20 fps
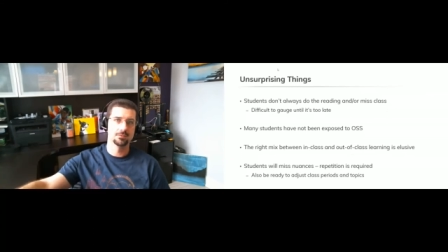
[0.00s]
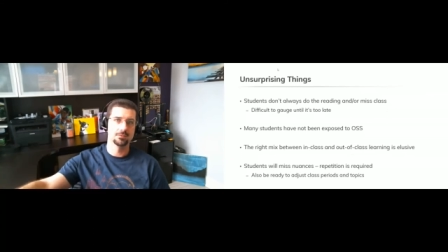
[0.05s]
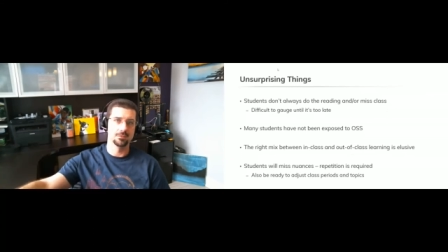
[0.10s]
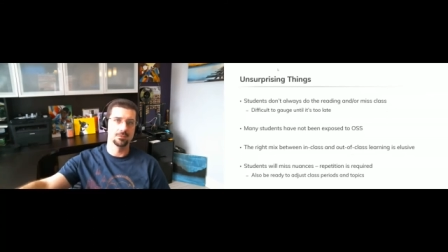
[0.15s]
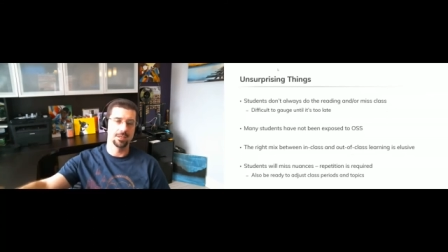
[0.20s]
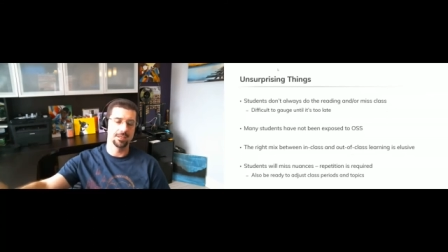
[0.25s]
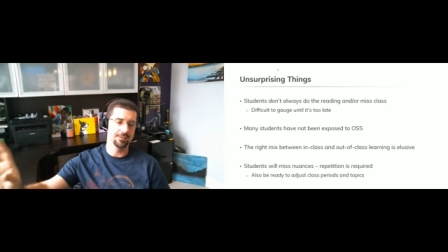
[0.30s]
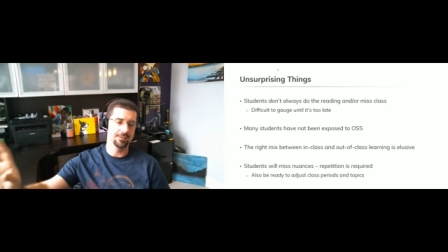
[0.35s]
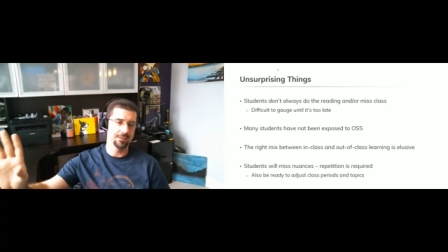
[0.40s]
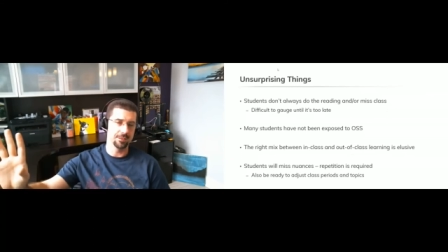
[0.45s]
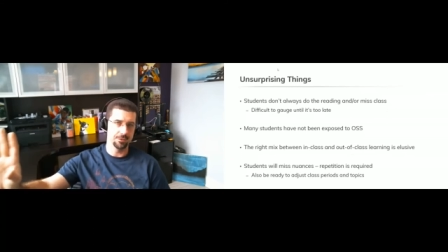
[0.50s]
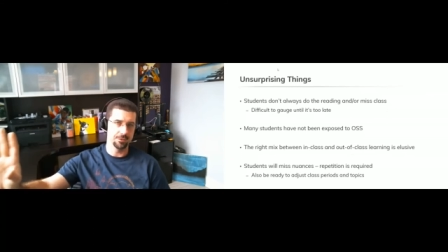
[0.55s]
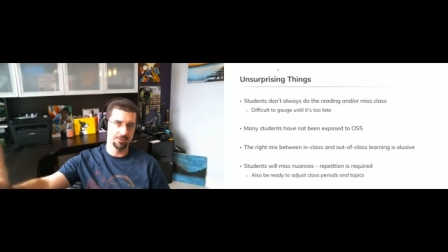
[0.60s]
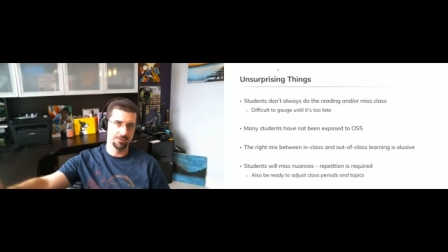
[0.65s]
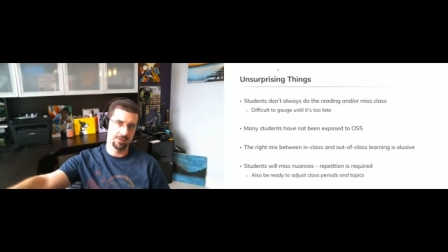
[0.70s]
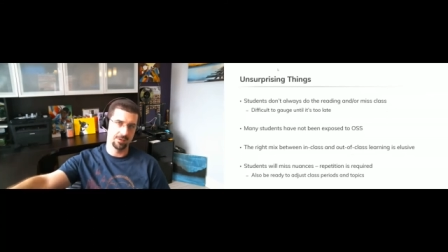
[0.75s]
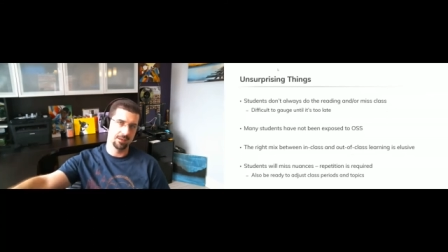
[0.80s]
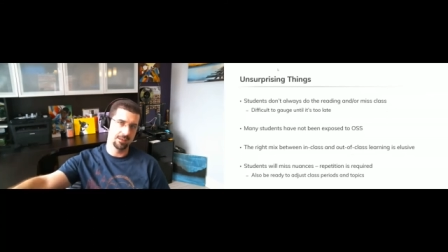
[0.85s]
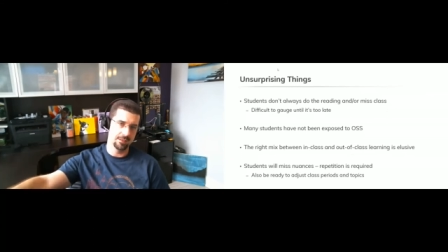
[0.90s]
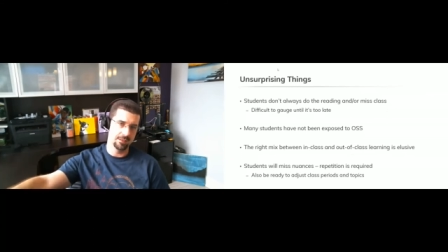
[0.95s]
right, that you'll
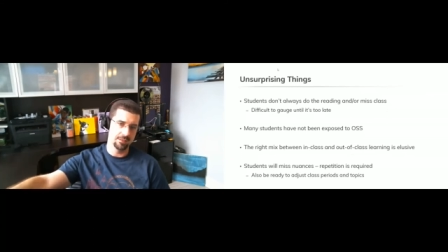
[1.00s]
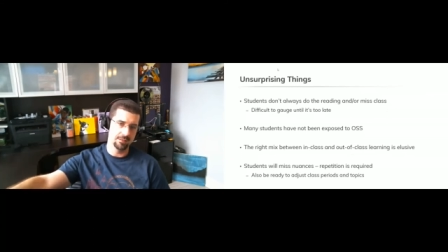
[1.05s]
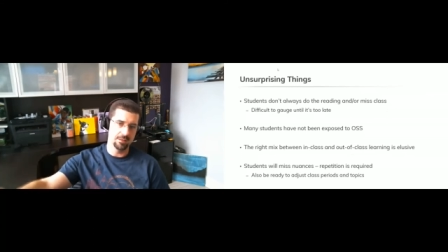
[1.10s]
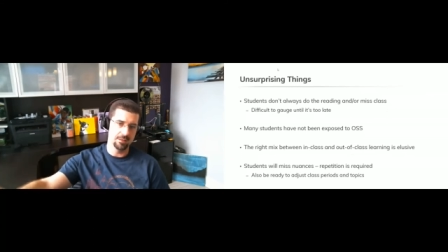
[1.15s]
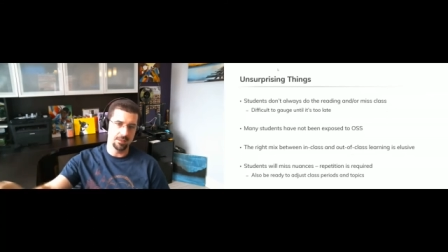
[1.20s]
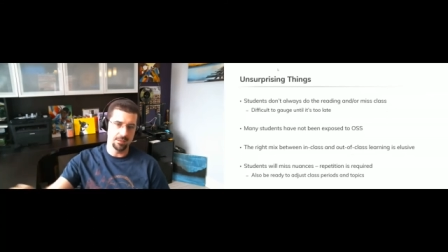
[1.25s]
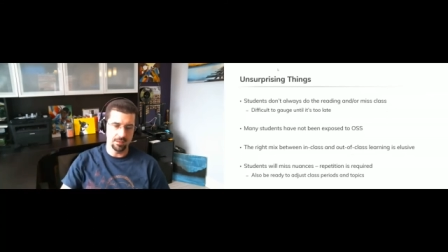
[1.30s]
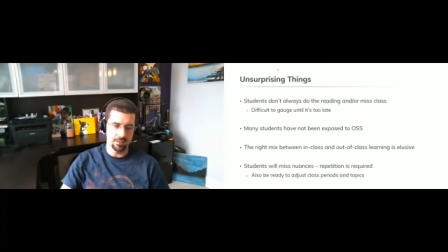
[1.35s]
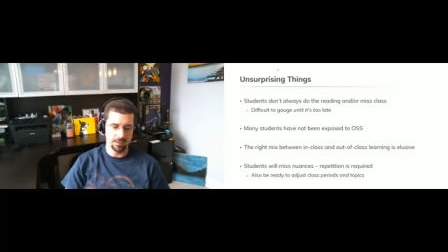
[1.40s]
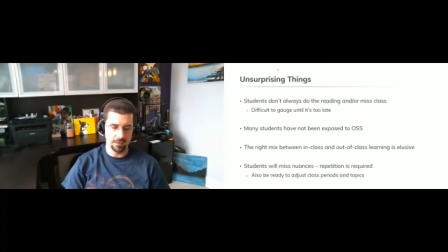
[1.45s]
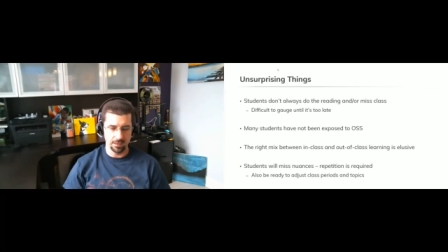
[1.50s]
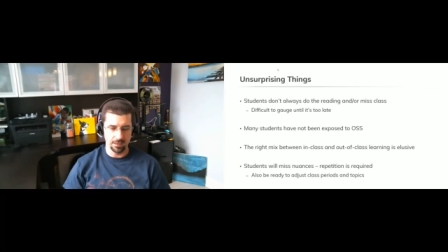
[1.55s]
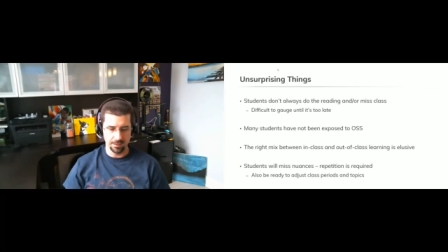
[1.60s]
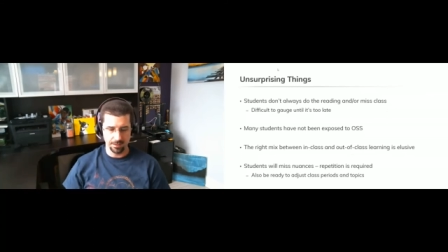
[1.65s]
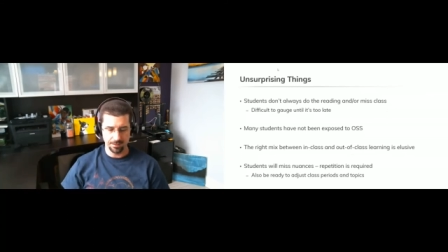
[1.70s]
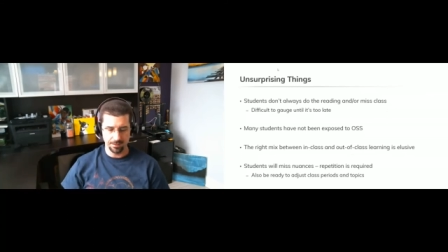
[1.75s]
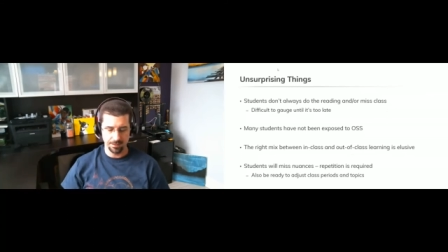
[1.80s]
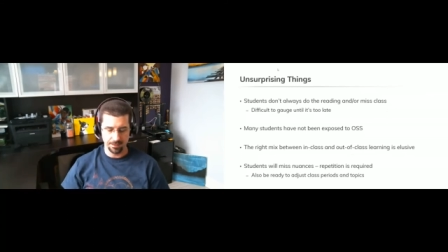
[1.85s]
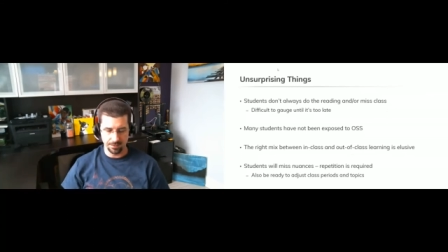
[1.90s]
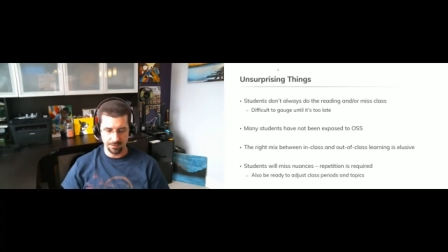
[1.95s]
find in the, uh,
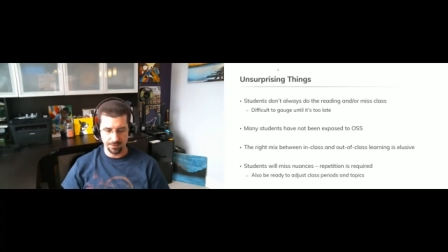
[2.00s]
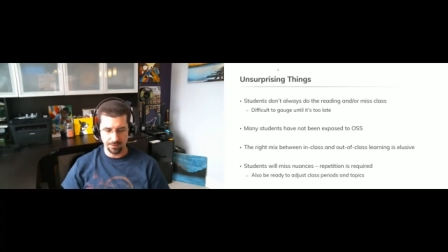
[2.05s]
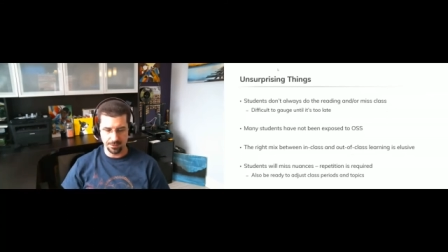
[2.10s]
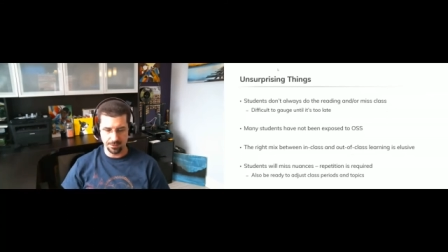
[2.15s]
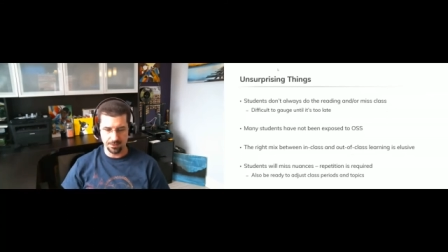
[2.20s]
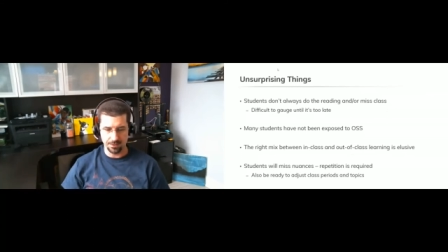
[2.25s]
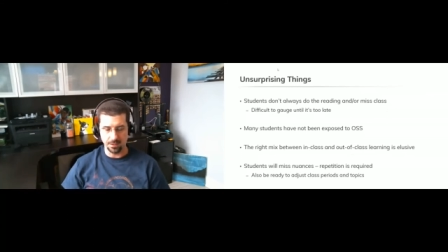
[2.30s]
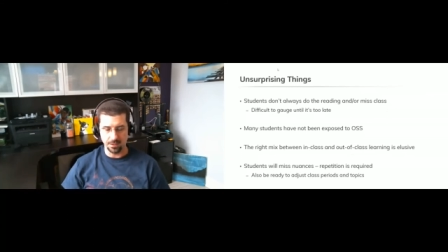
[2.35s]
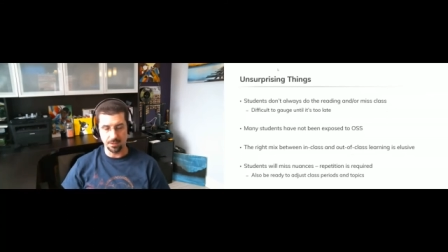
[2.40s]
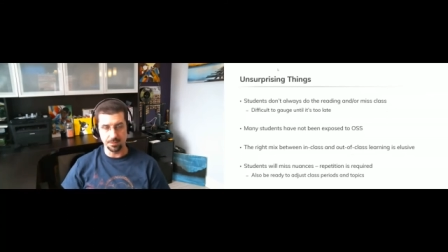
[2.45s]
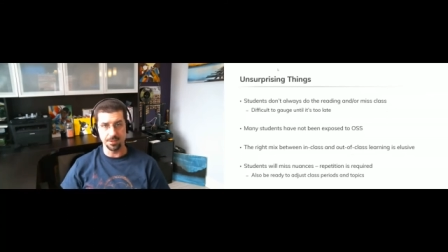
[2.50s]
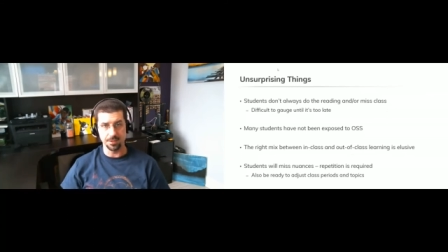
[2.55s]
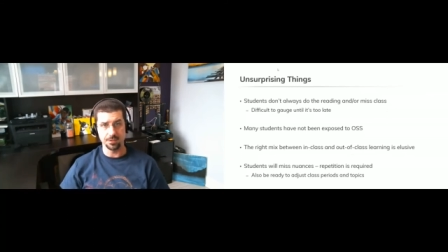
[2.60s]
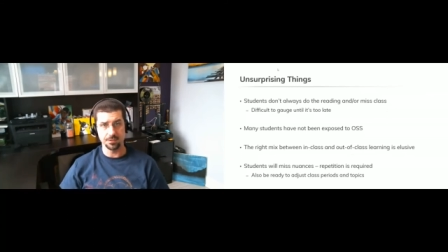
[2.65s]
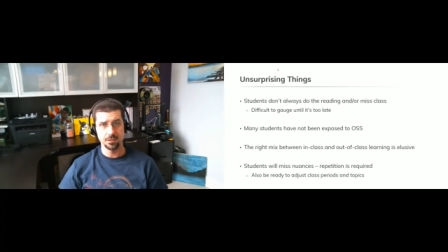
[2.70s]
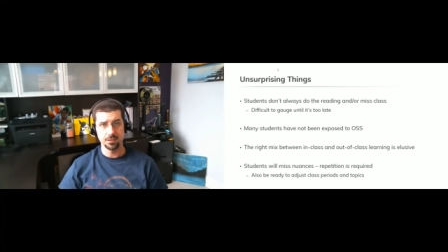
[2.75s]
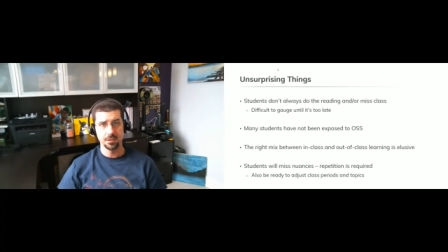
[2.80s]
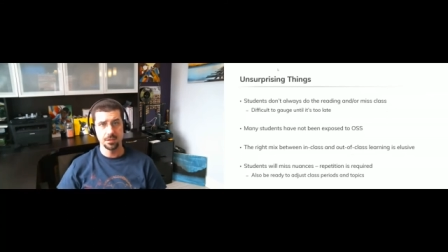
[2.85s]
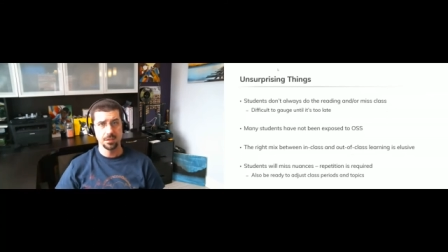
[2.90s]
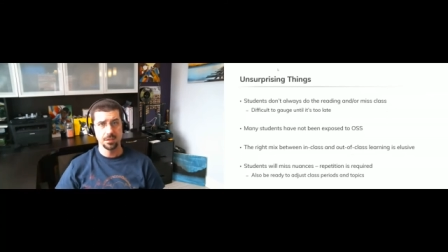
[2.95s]
the, the syllabus